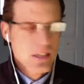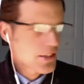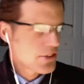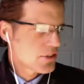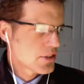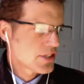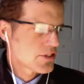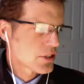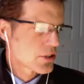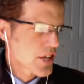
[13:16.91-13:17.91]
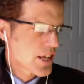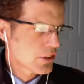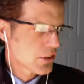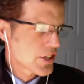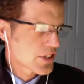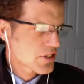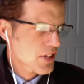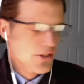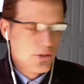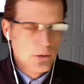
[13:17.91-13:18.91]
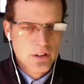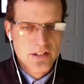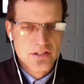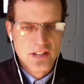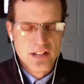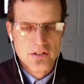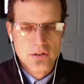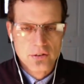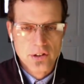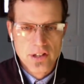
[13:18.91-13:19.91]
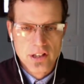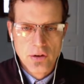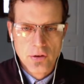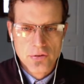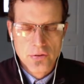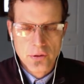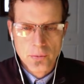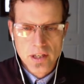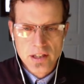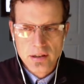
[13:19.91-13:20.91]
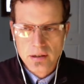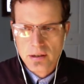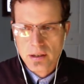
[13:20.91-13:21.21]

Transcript: is you need to create a learning schedule and set 2 learning goals for the week.